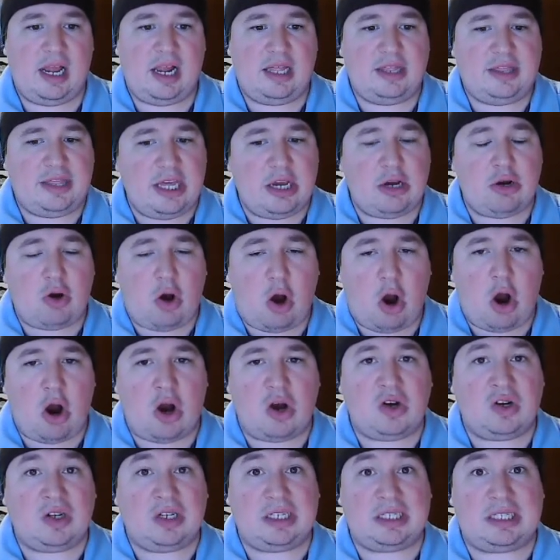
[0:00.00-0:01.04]
There
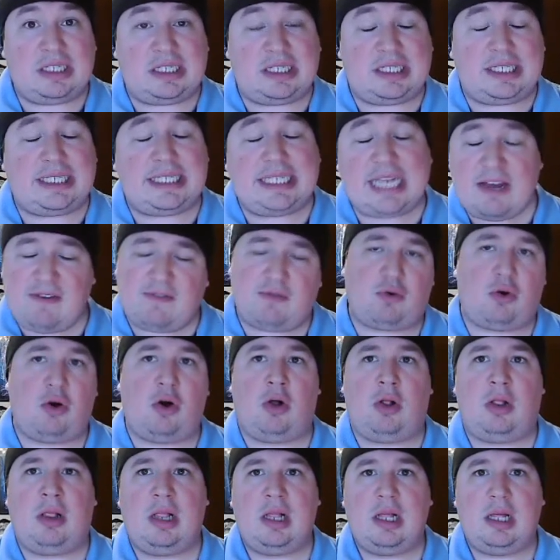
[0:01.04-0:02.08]
are
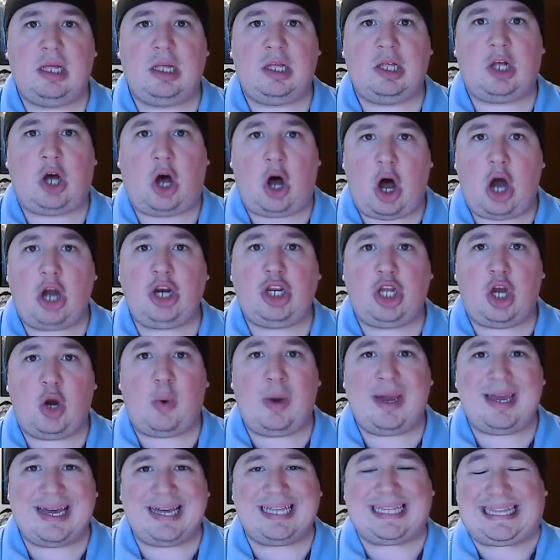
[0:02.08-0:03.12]
several
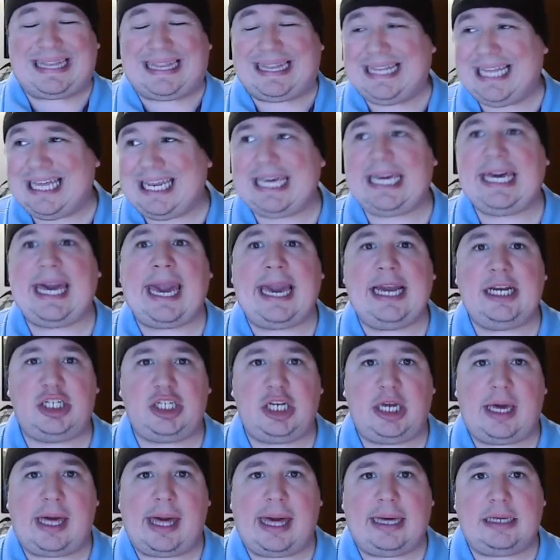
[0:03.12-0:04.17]
ongoing
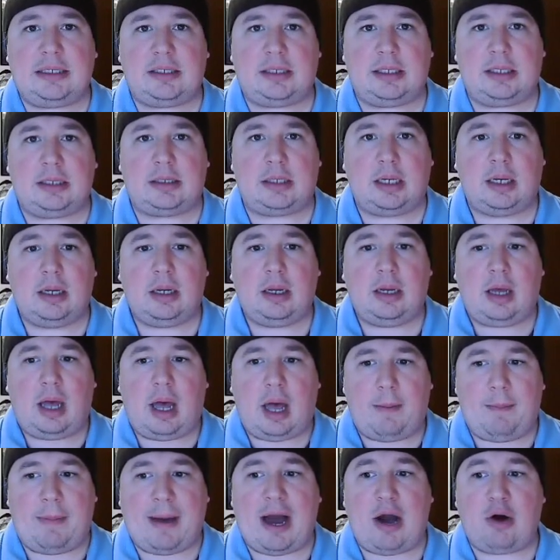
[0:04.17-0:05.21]
litigation cases
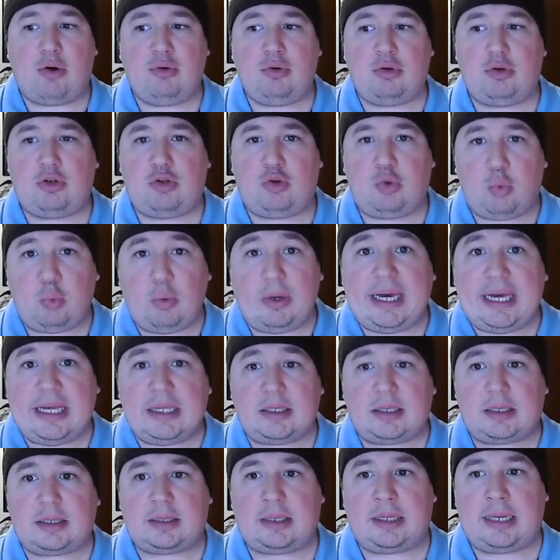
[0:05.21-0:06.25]
about
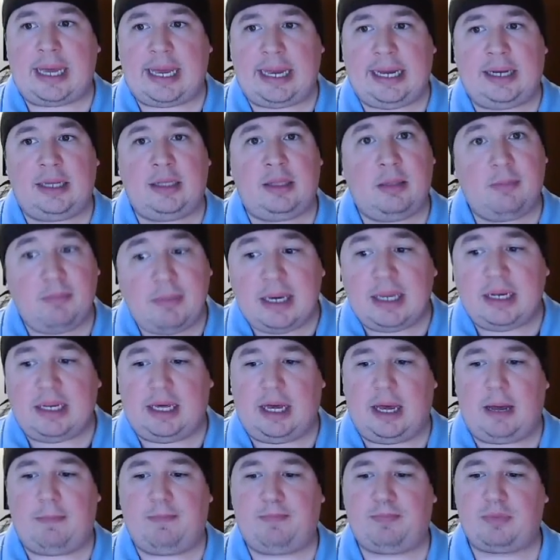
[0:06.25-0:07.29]
tweets and the
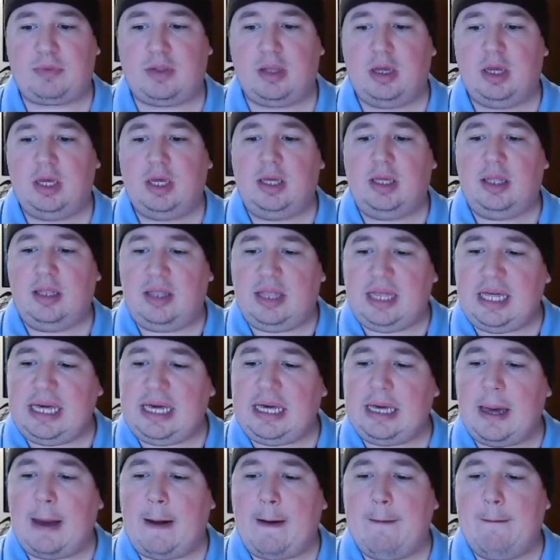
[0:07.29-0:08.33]
media.
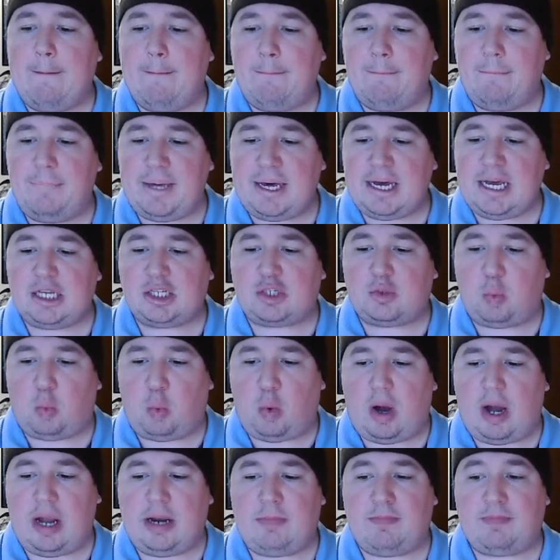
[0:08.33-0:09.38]
The biggest
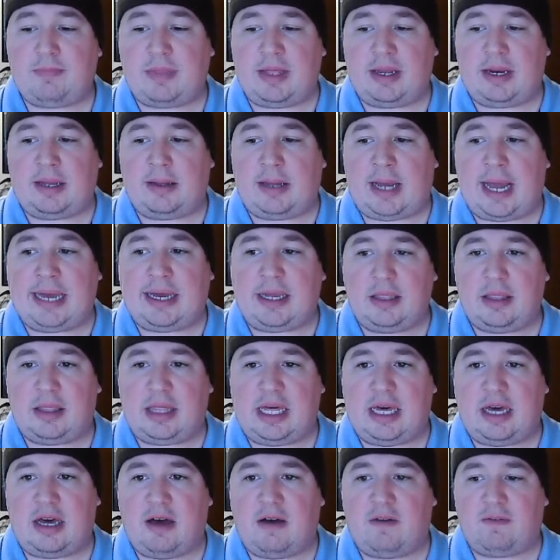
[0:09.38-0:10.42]
one that I can
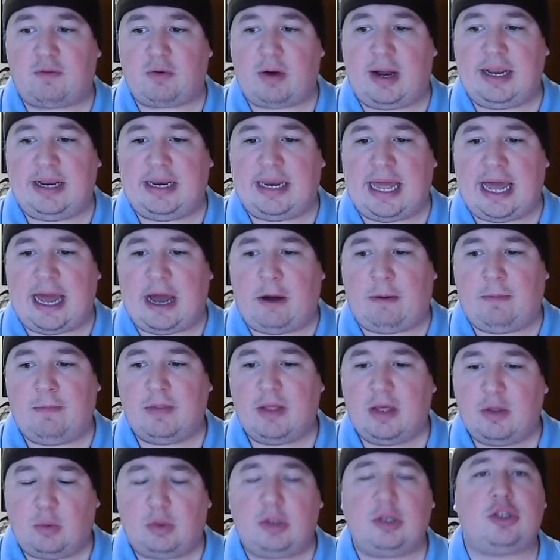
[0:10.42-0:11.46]
think of right now,
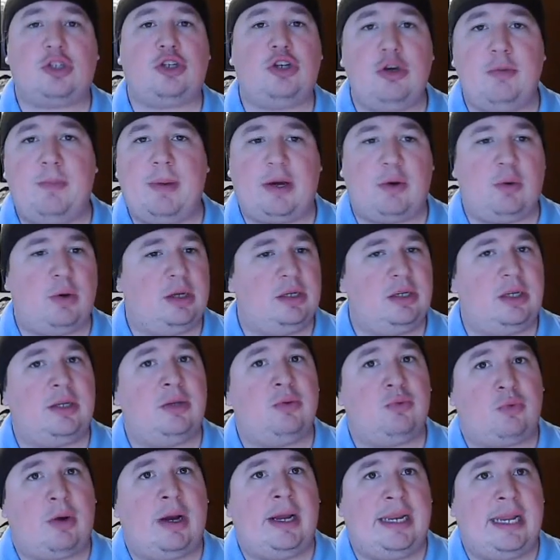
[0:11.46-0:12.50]
well, there's two big ones
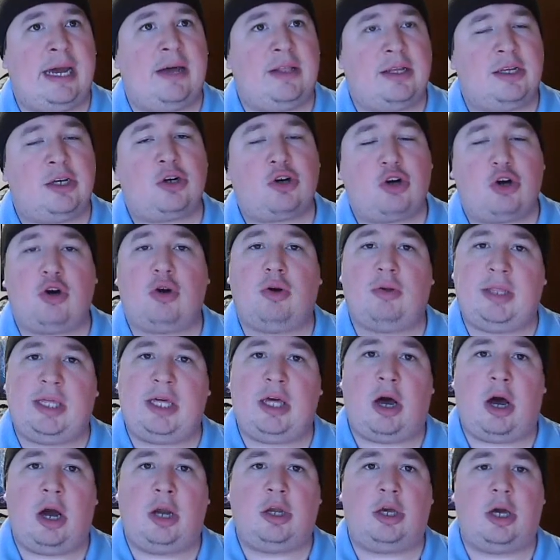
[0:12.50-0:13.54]
right now that are currently
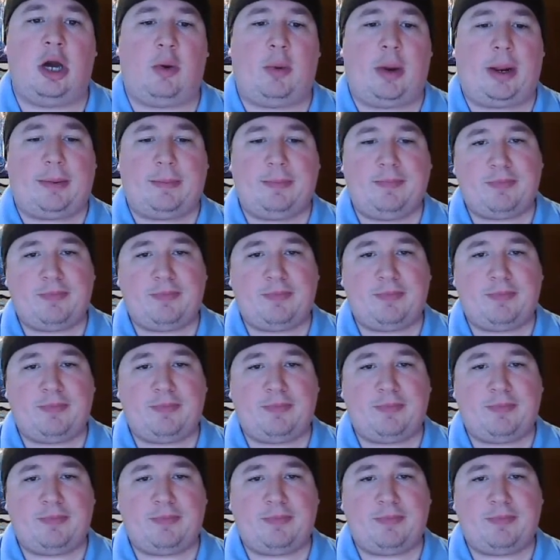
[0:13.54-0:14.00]
ongoing.